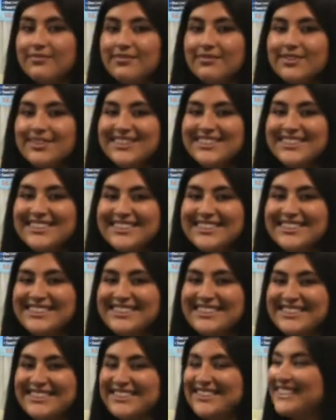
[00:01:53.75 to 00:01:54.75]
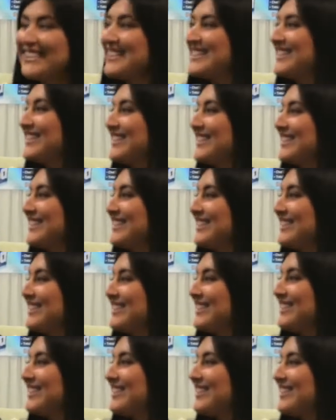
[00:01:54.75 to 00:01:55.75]

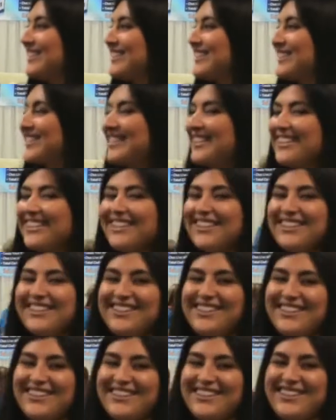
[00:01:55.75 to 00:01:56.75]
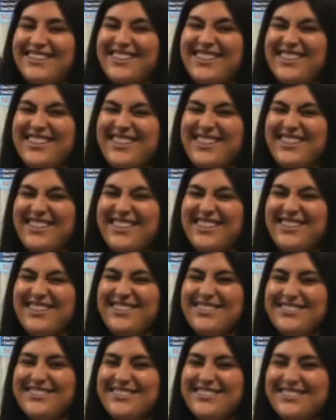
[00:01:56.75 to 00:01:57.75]

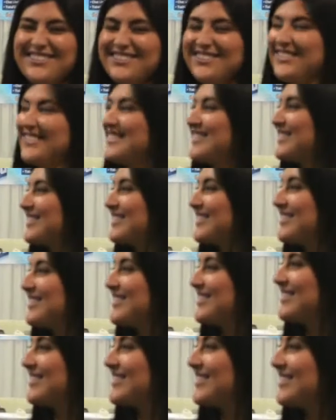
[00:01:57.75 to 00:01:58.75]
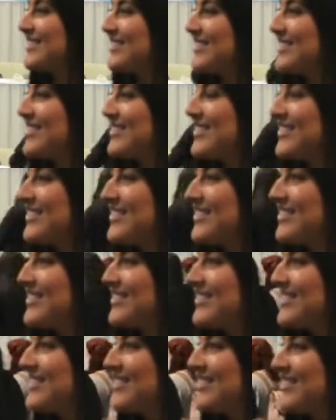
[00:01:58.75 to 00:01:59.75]

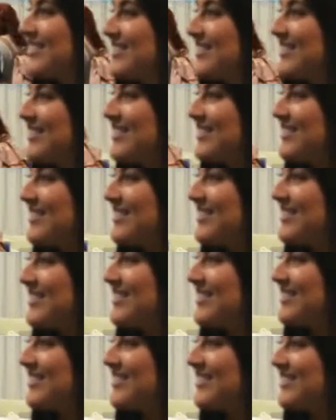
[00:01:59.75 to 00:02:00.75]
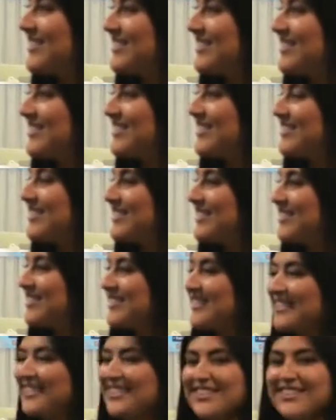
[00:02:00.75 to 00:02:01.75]
This person isn't speaking.